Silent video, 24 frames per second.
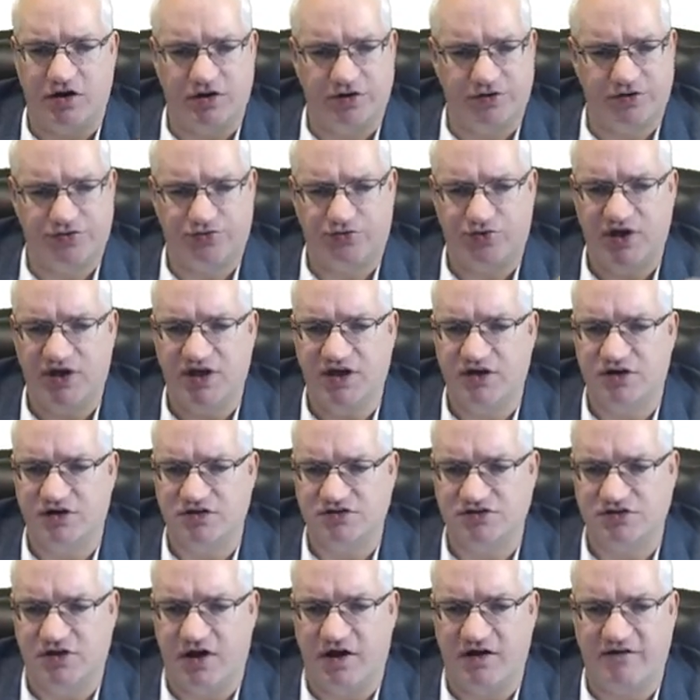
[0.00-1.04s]
or 3
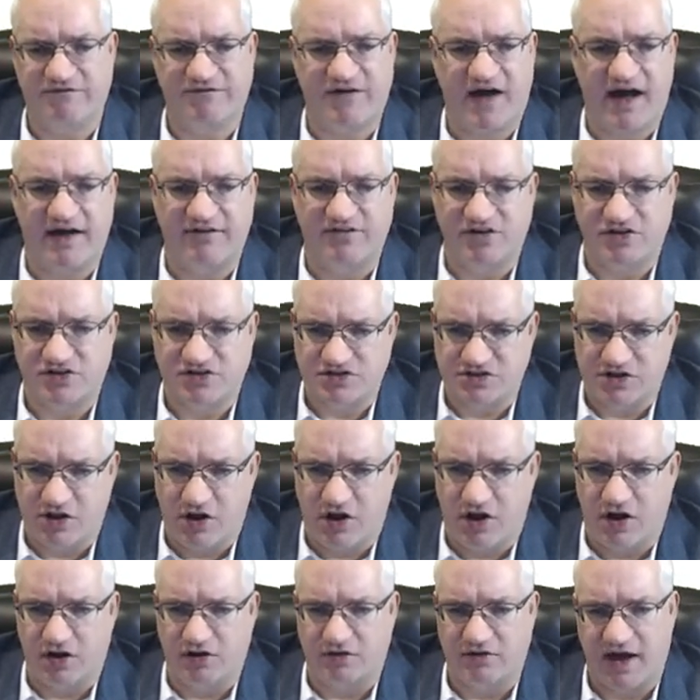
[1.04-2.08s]
years long, 5 years
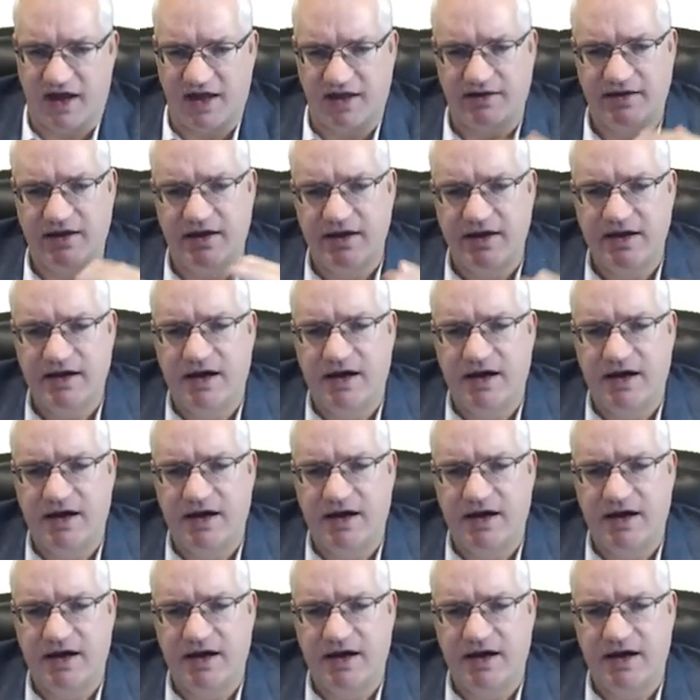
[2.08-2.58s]
long, right?